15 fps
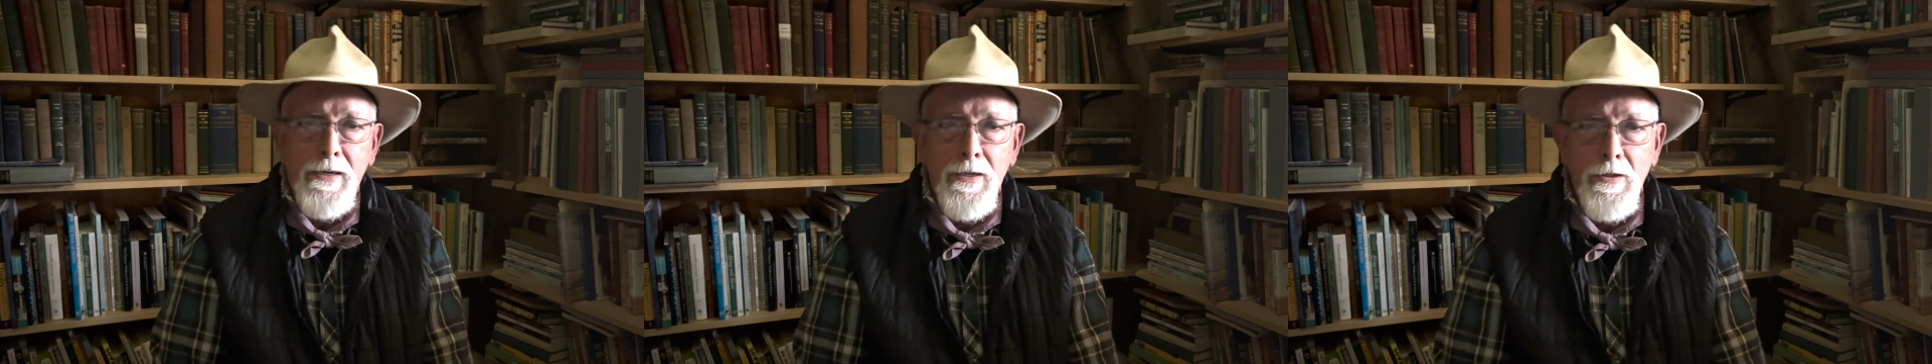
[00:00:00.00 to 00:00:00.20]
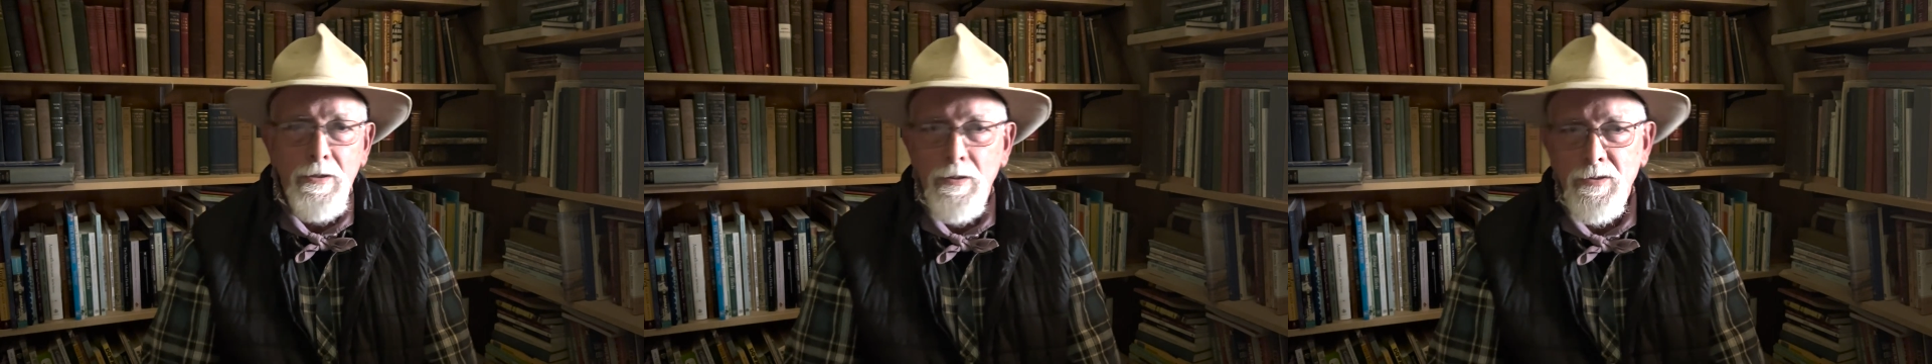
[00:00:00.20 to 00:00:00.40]

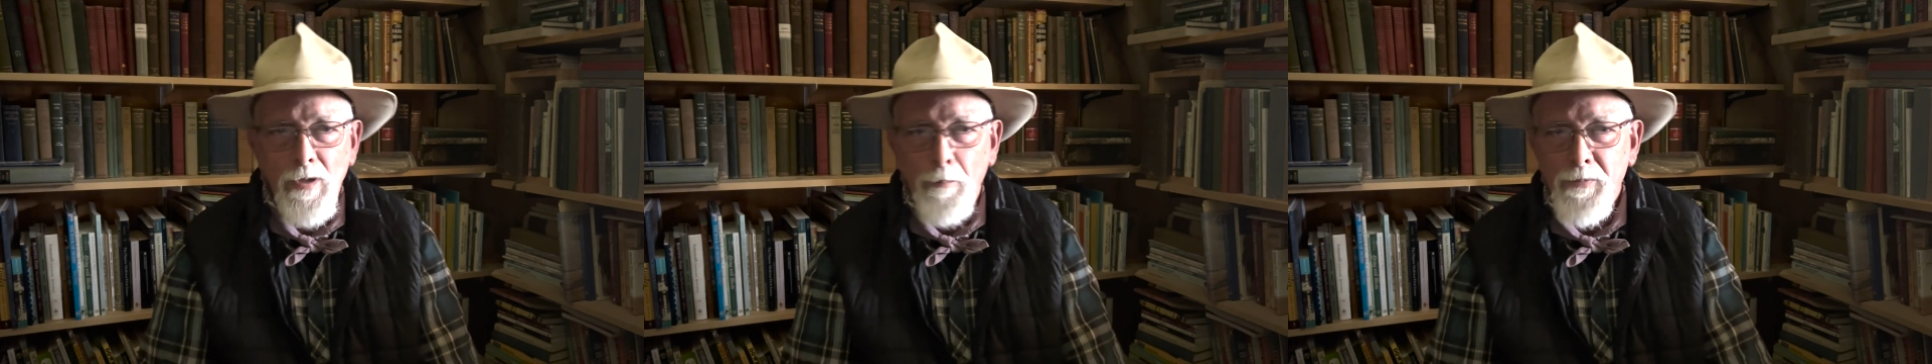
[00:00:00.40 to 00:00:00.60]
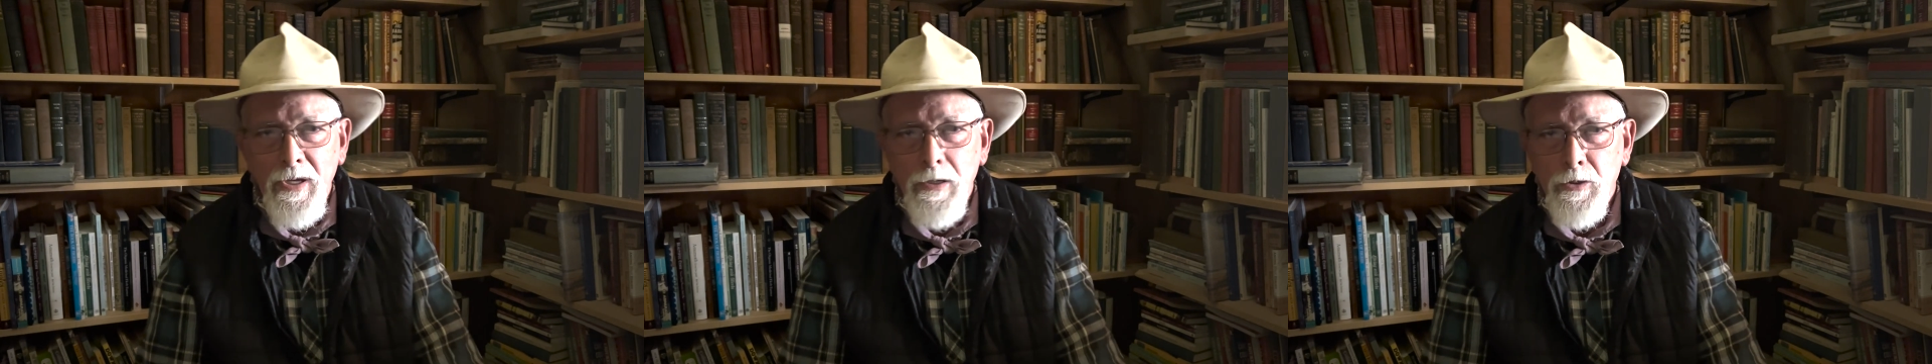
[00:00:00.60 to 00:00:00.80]
into
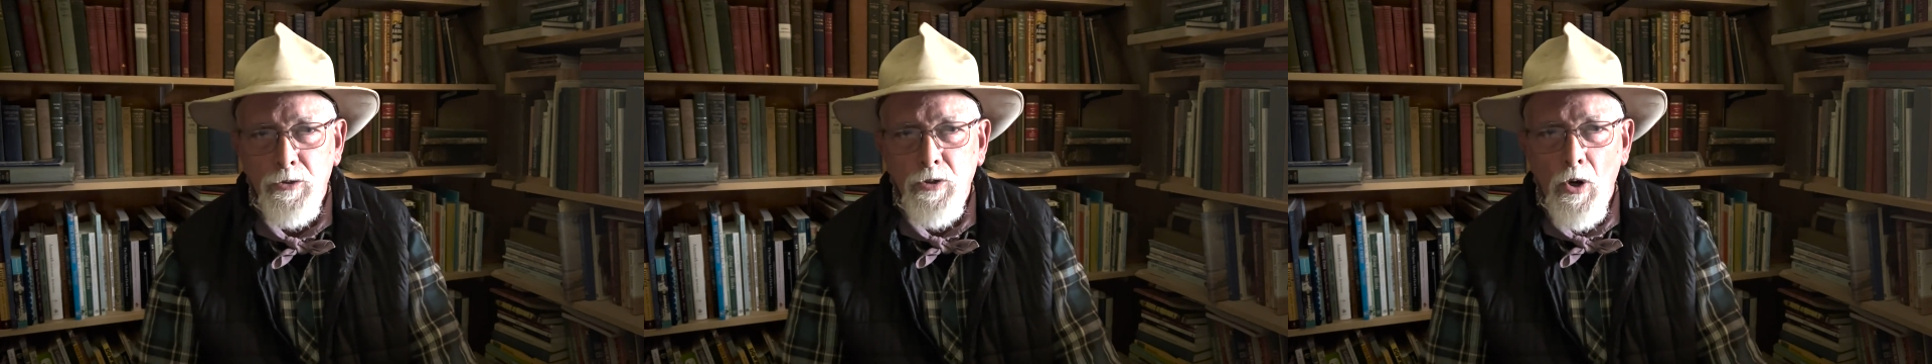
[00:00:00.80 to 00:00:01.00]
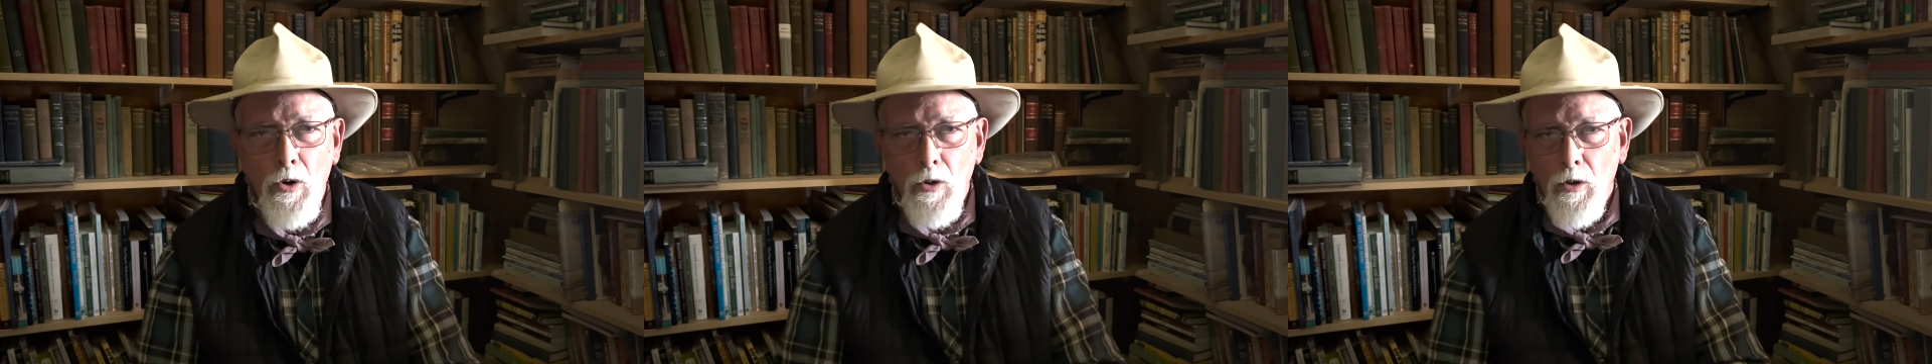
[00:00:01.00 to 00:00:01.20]
something
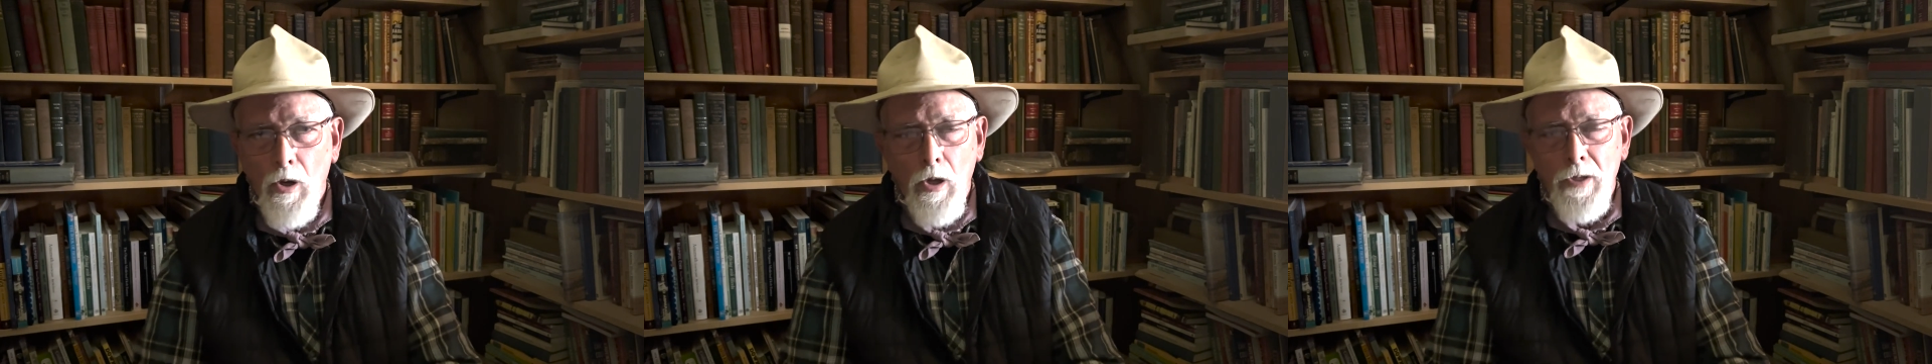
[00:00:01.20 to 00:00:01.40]
internal,